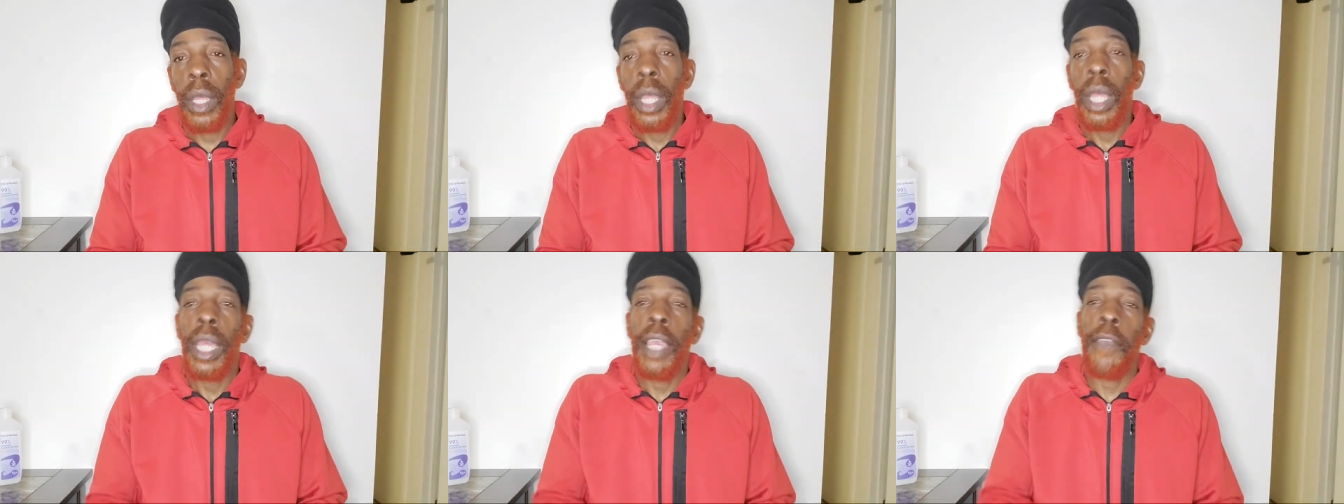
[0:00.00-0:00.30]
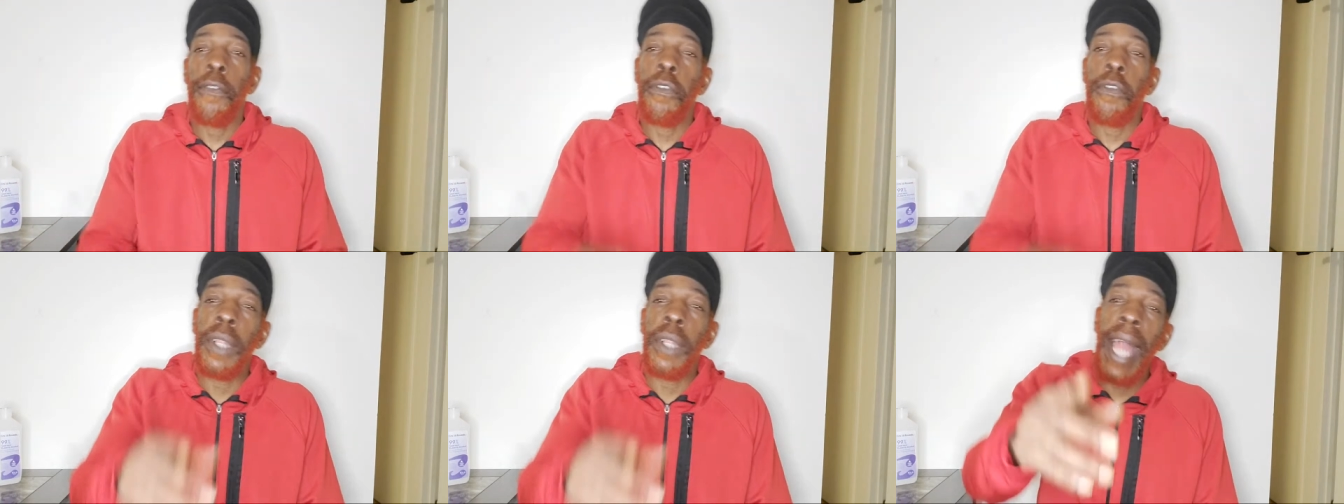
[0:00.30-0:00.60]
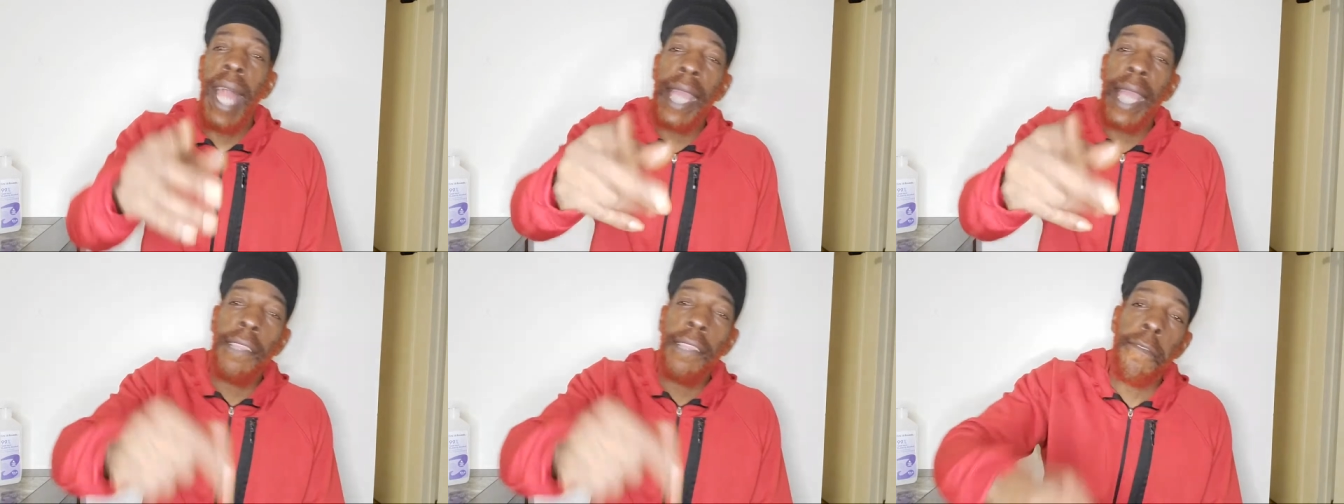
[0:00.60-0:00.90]
If you
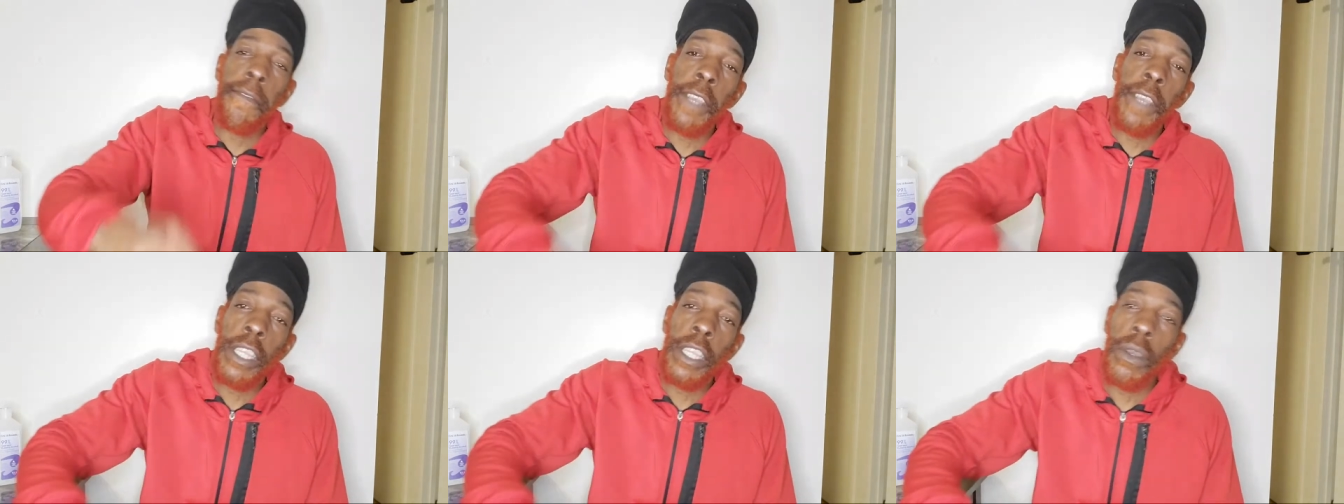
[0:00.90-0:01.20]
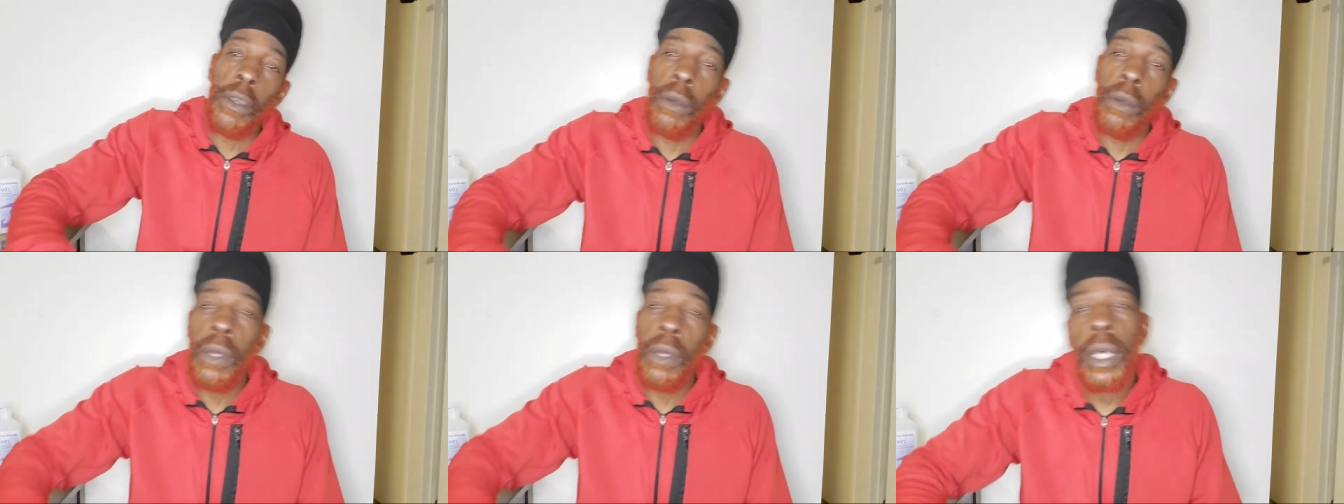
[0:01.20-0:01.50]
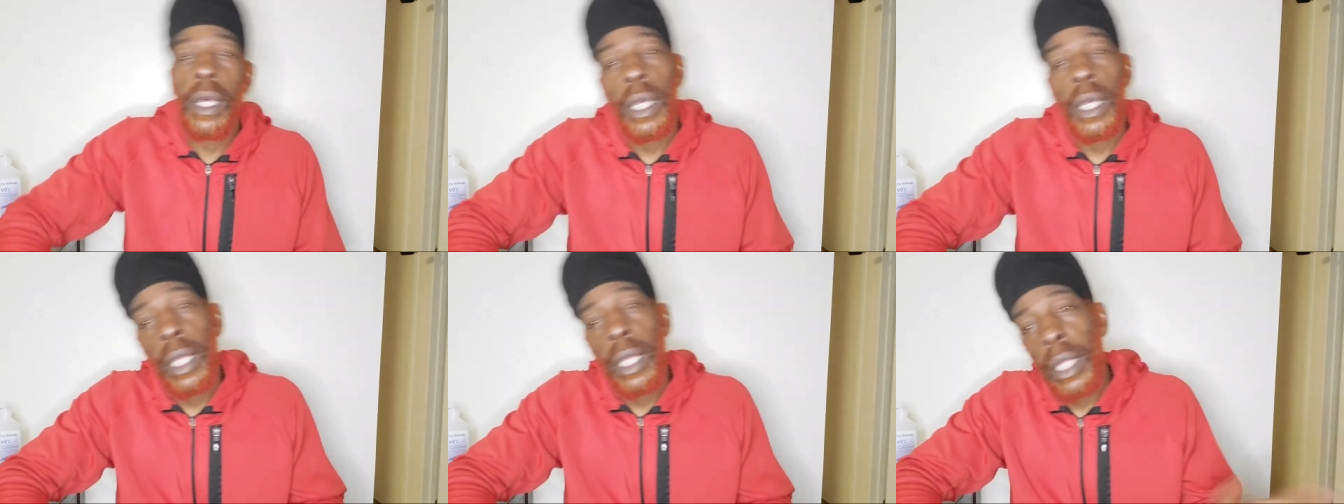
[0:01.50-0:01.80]
like the video,
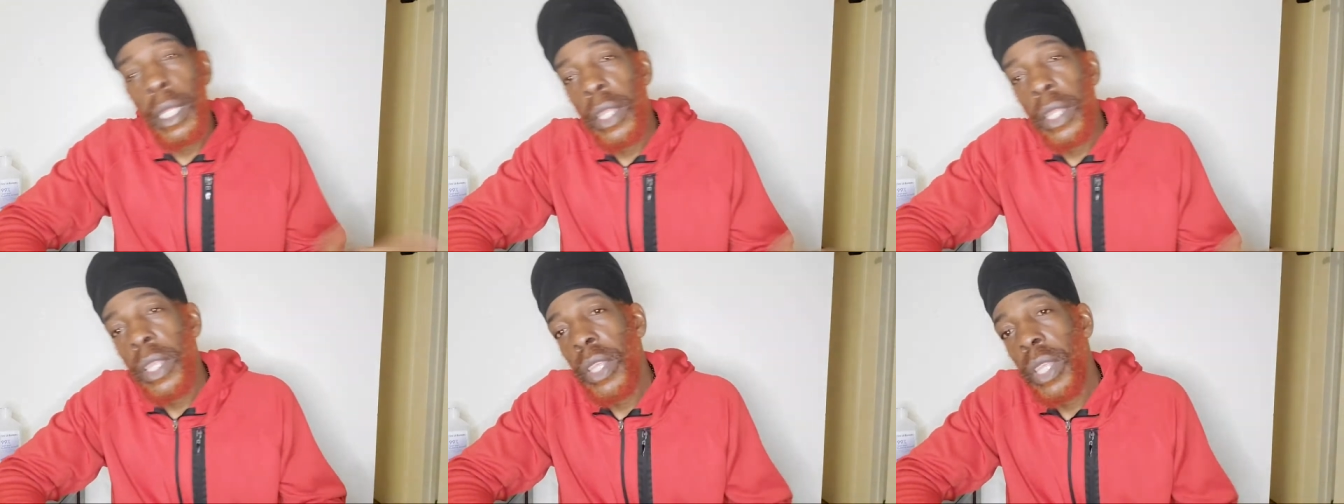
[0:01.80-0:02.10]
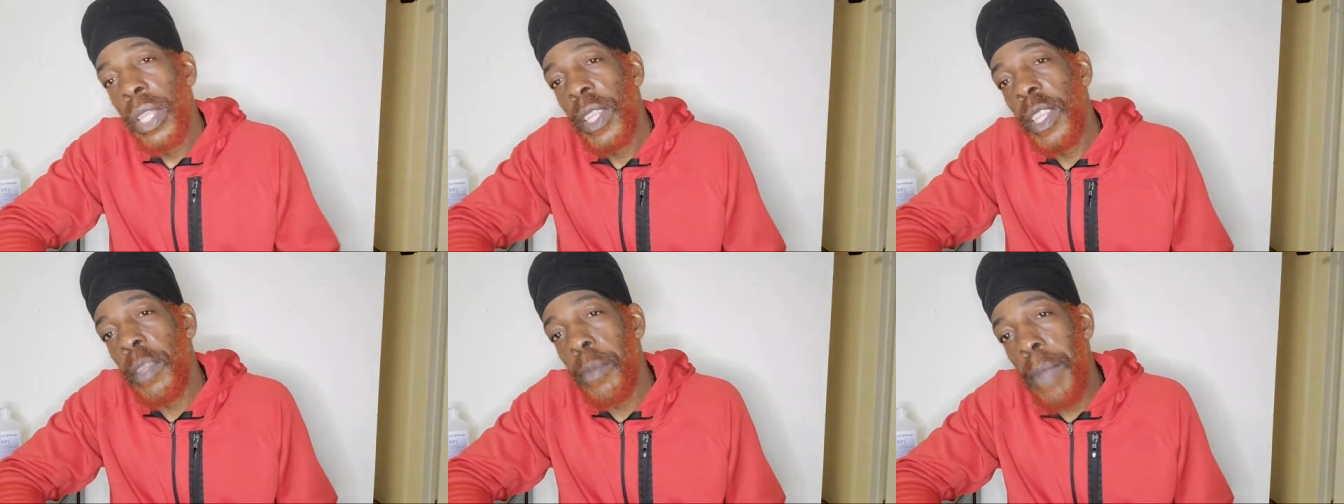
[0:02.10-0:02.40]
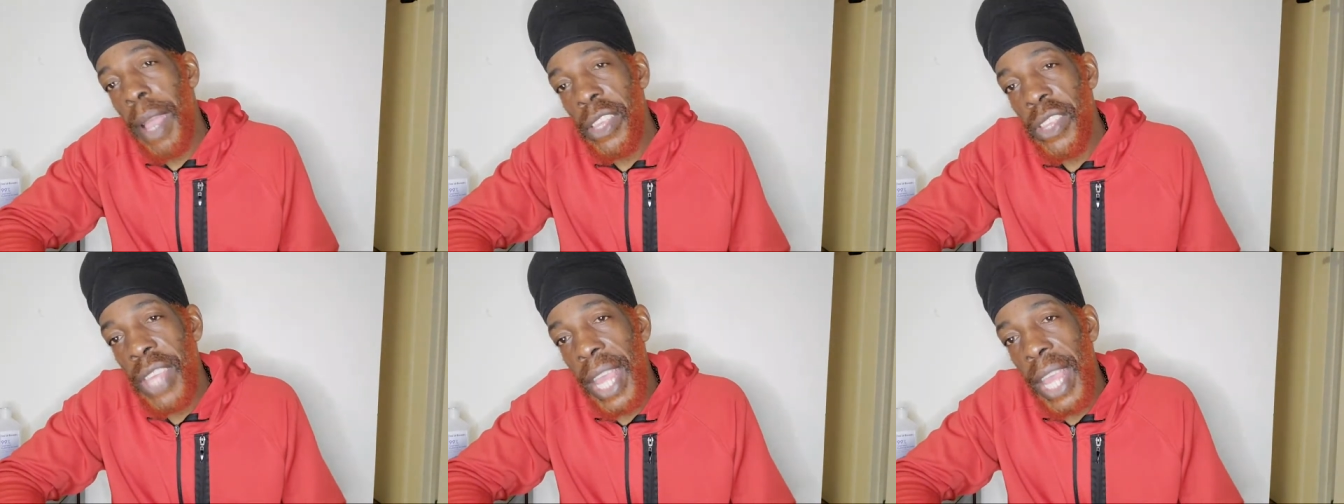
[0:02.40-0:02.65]
smash